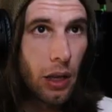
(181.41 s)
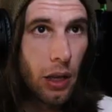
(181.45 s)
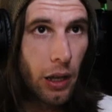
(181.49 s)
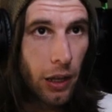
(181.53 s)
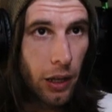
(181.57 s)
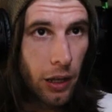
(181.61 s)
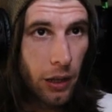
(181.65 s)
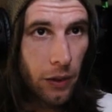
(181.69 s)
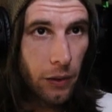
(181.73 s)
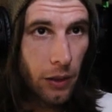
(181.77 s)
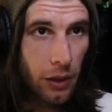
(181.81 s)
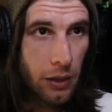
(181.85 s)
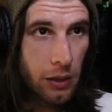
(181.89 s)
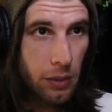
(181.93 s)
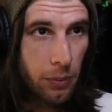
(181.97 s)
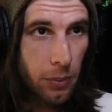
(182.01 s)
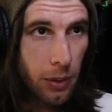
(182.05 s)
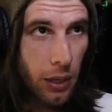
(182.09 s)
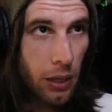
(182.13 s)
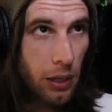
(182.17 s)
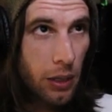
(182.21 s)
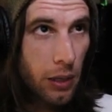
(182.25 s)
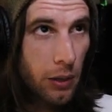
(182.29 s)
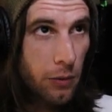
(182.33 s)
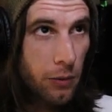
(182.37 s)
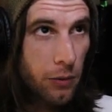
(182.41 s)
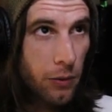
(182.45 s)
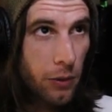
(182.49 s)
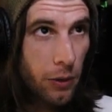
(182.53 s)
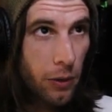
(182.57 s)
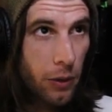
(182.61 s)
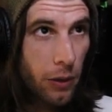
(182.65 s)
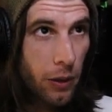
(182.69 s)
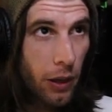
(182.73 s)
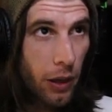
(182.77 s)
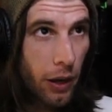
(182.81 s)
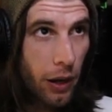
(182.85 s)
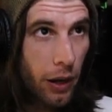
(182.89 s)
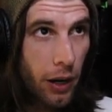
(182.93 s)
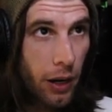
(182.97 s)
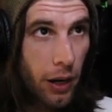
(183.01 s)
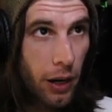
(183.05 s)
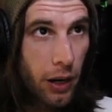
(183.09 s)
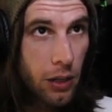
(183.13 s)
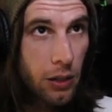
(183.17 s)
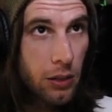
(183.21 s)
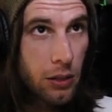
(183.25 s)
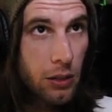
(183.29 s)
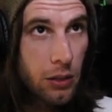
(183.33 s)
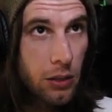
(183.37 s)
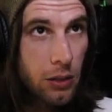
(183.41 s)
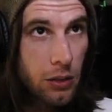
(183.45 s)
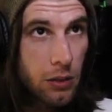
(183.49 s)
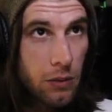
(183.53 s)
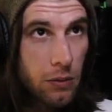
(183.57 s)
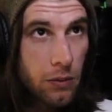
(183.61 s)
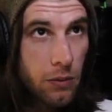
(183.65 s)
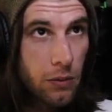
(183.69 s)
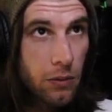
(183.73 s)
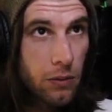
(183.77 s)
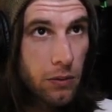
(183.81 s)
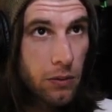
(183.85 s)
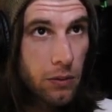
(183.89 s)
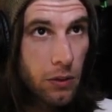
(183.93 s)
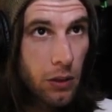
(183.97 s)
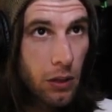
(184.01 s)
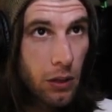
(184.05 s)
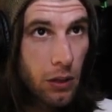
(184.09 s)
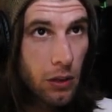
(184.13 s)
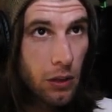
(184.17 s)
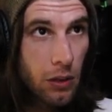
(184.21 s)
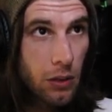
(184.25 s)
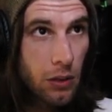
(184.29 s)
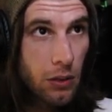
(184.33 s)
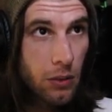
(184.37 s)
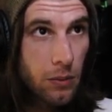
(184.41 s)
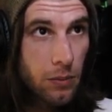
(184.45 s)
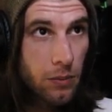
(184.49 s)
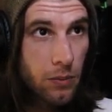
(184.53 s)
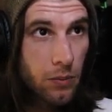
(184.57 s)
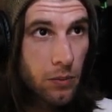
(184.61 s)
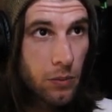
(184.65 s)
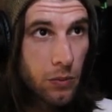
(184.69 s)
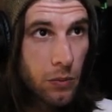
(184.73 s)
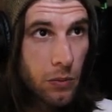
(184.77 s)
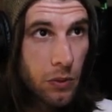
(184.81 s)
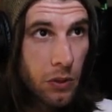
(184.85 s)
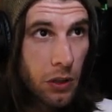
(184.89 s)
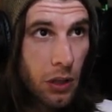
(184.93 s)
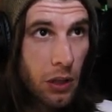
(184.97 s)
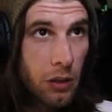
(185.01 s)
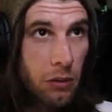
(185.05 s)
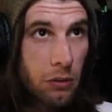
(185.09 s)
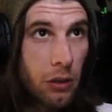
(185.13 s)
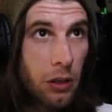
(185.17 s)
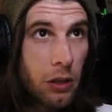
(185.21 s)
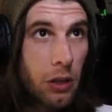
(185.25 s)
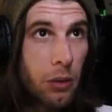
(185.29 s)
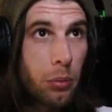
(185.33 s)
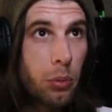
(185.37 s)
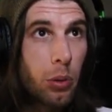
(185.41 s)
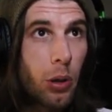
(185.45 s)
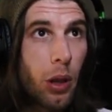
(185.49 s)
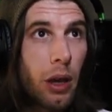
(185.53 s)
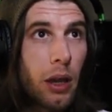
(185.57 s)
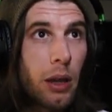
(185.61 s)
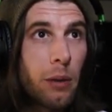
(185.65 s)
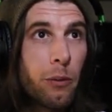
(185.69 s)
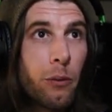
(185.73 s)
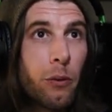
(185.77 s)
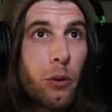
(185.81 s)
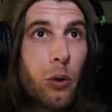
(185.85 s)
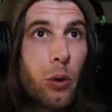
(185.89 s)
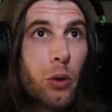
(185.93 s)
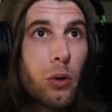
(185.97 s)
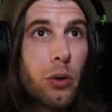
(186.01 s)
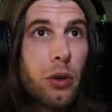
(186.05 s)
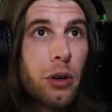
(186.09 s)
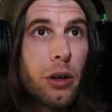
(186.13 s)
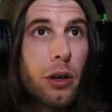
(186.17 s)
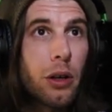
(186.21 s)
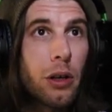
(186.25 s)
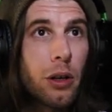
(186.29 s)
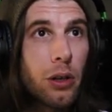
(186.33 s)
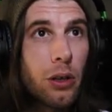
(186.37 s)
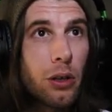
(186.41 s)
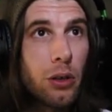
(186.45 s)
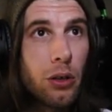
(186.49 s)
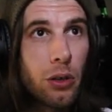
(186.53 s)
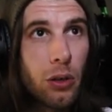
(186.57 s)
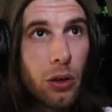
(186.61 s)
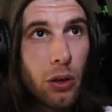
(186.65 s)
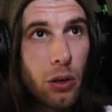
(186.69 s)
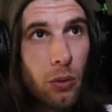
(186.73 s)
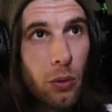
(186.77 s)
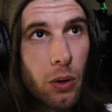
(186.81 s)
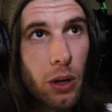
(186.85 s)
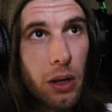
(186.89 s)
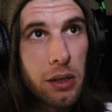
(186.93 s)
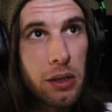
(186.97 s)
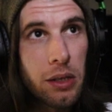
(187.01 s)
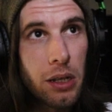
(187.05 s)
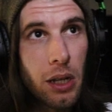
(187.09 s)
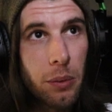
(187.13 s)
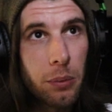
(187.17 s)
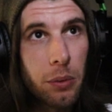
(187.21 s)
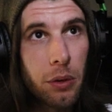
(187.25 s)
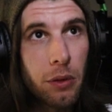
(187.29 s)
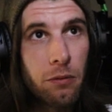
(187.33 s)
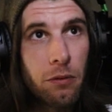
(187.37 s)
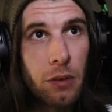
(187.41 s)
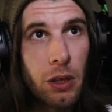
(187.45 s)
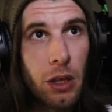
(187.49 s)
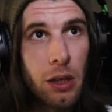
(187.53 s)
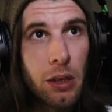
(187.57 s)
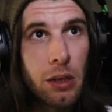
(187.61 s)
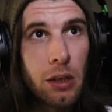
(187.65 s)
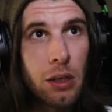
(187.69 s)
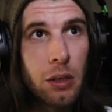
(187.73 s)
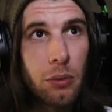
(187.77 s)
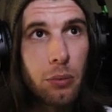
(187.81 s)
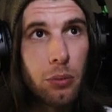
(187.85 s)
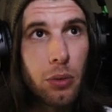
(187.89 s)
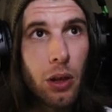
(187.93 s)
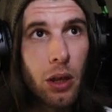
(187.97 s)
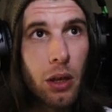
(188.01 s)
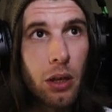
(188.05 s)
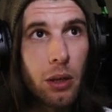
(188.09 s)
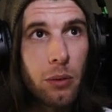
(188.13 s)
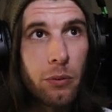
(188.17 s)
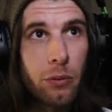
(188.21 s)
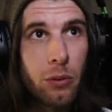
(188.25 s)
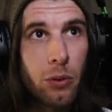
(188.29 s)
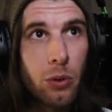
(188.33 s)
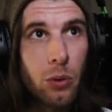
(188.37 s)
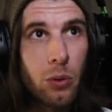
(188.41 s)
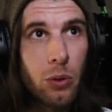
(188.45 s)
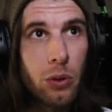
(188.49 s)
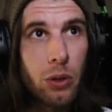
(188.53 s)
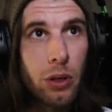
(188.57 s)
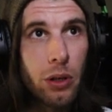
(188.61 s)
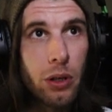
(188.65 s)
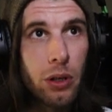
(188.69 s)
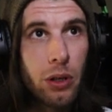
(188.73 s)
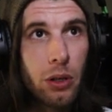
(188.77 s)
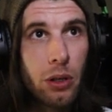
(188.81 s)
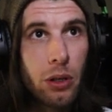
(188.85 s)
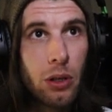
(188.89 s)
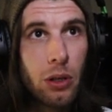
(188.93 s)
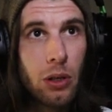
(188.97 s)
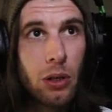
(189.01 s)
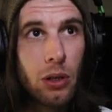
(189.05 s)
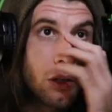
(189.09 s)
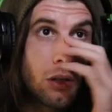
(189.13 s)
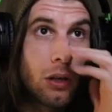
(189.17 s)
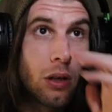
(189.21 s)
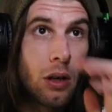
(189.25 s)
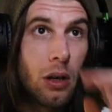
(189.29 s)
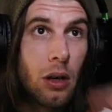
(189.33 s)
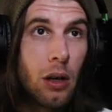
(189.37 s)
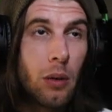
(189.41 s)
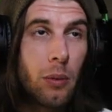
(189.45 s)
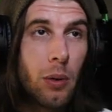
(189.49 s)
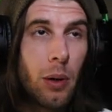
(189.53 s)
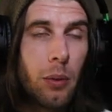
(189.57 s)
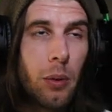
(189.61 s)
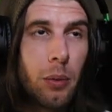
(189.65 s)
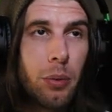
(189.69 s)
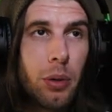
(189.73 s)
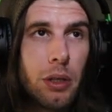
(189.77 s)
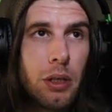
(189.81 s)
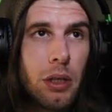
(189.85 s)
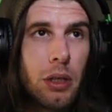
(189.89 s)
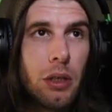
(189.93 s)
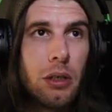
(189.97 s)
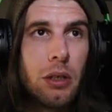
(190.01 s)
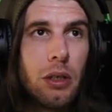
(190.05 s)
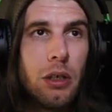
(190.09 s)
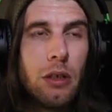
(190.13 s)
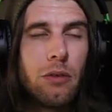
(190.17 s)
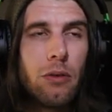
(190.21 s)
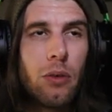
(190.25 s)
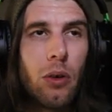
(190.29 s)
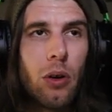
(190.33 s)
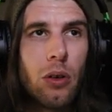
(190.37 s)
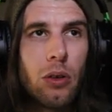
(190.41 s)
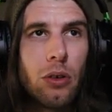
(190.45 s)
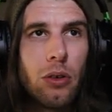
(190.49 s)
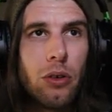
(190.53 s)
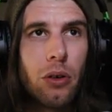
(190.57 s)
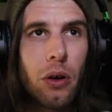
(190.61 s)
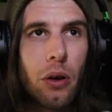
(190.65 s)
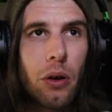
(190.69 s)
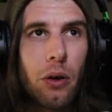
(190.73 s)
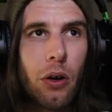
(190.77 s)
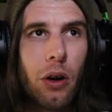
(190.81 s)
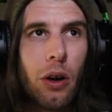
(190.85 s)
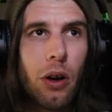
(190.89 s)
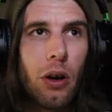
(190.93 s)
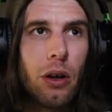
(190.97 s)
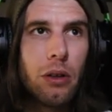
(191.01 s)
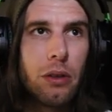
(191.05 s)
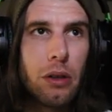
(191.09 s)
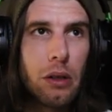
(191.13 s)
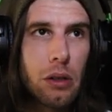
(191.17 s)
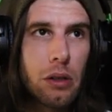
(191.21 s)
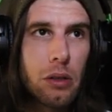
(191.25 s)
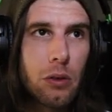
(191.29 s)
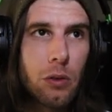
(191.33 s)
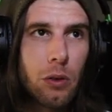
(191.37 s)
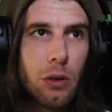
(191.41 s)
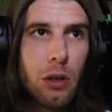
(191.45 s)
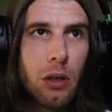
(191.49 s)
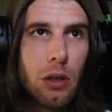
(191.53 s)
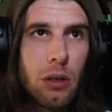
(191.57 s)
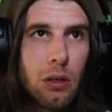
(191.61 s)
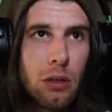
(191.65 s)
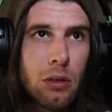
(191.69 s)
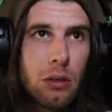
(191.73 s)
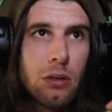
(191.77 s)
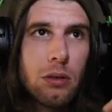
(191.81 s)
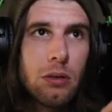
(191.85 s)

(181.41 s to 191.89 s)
And that's about it for there. Then the plugin folder, you're going to want to set up your VST plugin folder. I'm going to put the default URL on the screen.